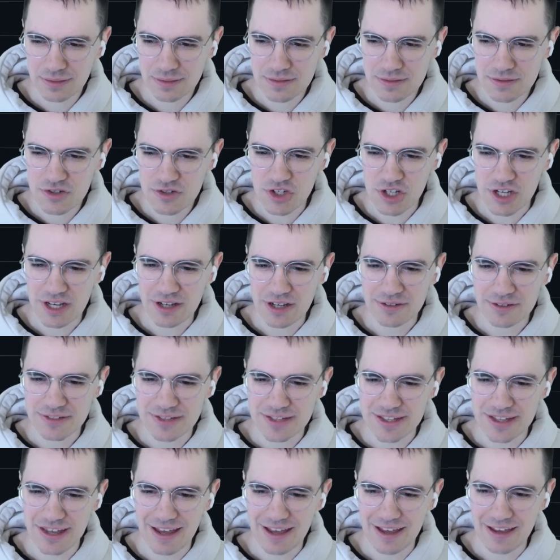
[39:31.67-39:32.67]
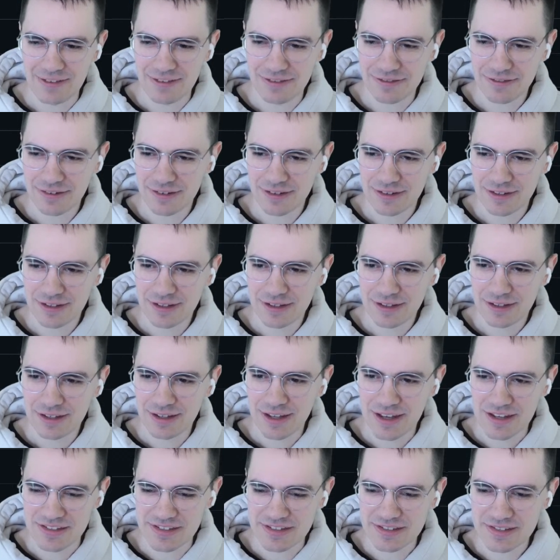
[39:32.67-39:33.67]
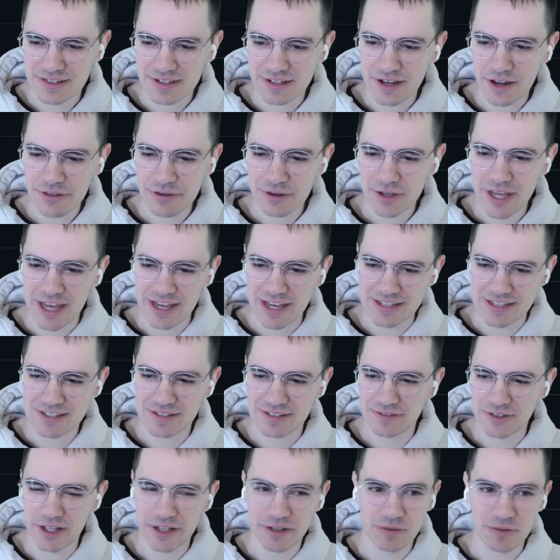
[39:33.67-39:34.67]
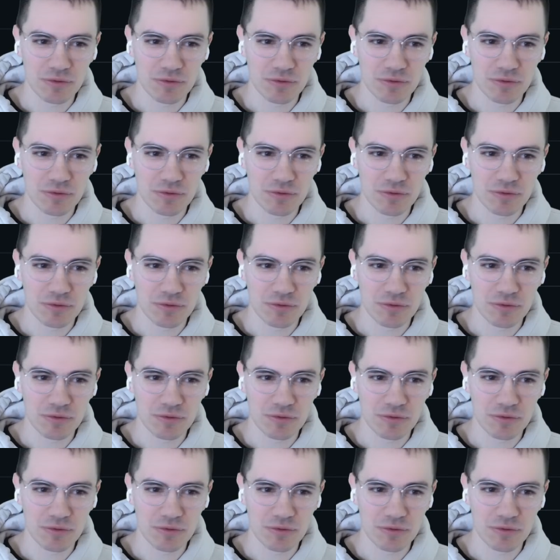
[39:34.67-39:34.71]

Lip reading: GLTF. Is this another case of like